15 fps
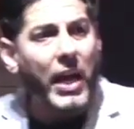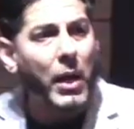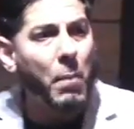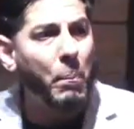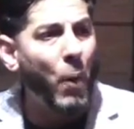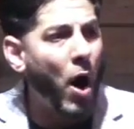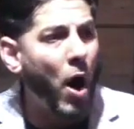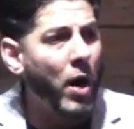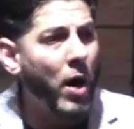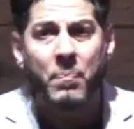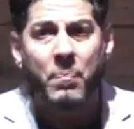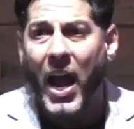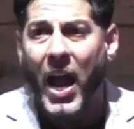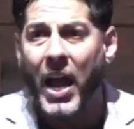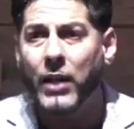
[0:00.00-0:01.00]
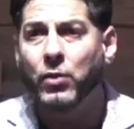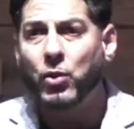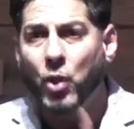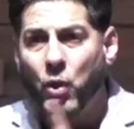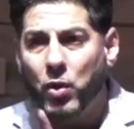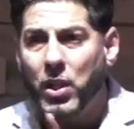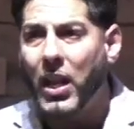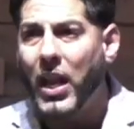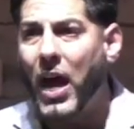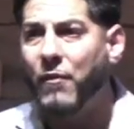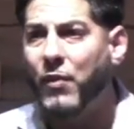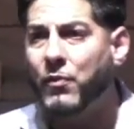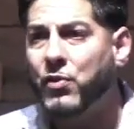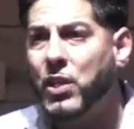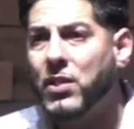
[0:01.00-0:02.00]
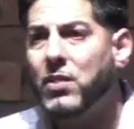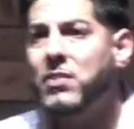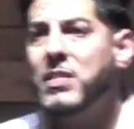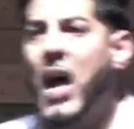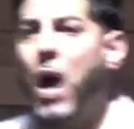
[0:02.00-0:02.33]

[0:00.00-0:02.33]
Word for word: part, and through the life of Jesus, now we